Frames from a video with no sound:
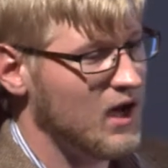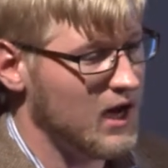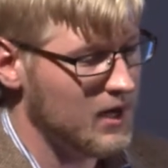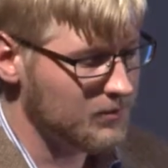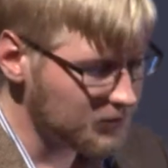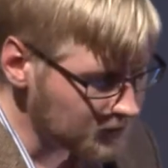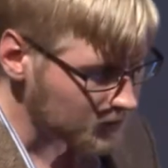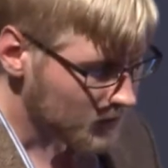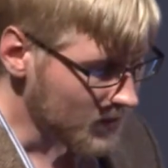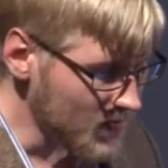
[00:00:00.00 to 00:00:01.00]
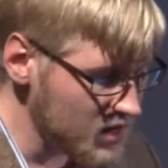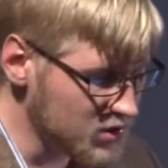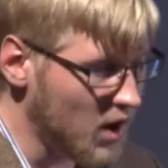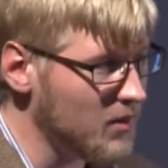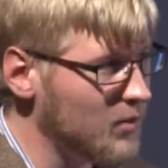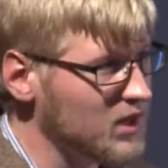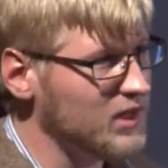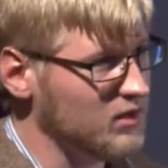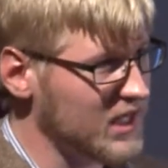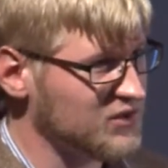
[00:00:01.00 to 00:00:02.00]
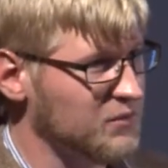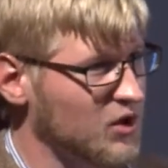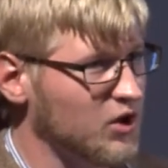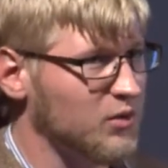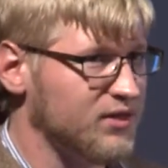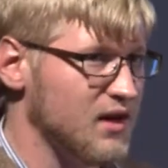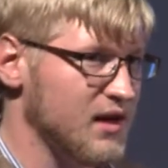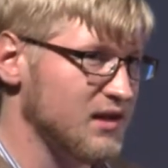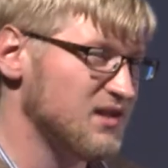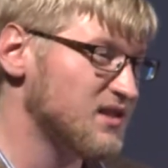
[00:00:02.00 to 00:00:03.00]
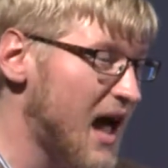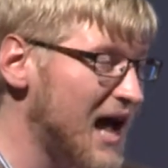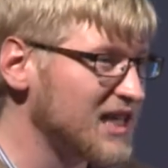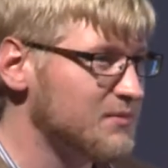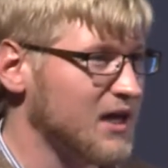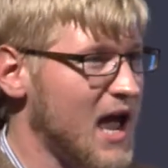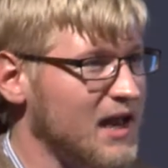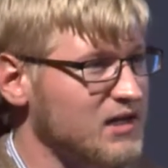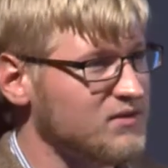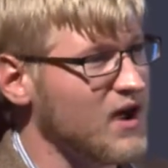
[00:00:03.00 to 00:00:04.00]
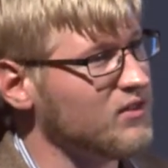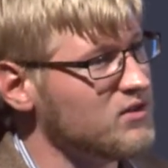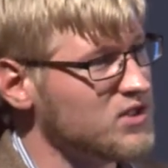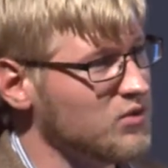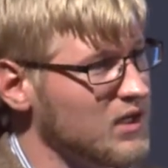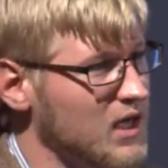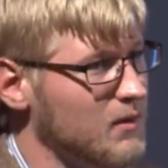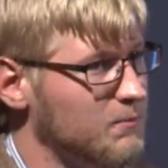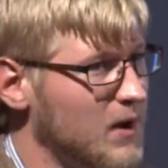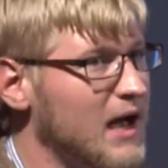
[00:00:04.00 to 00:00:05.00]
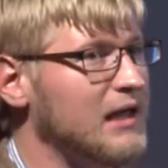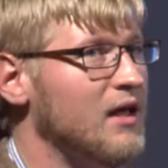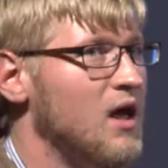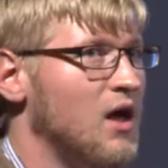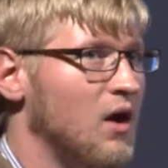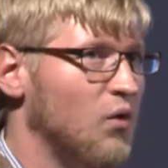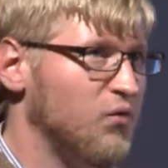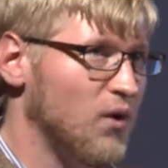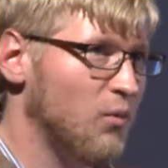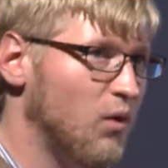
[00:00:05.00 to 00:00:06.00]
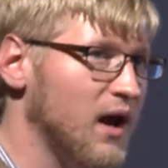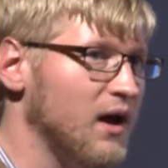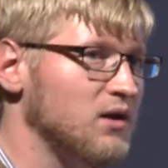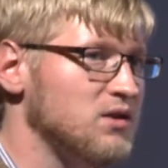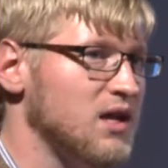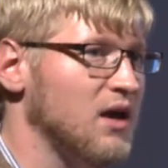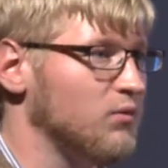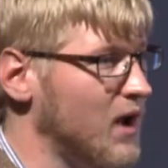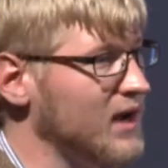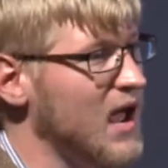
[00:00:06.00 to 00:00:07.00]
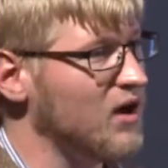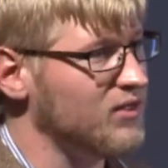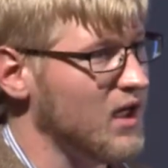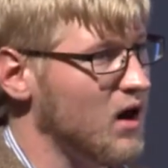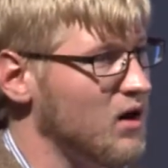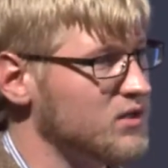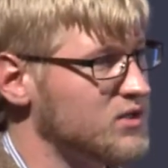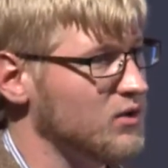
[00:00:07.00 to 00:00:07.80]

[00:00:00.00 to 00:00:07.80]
So I'm a little less familiar with the exact mechanics of how they're doing it, but from what I understand right now, our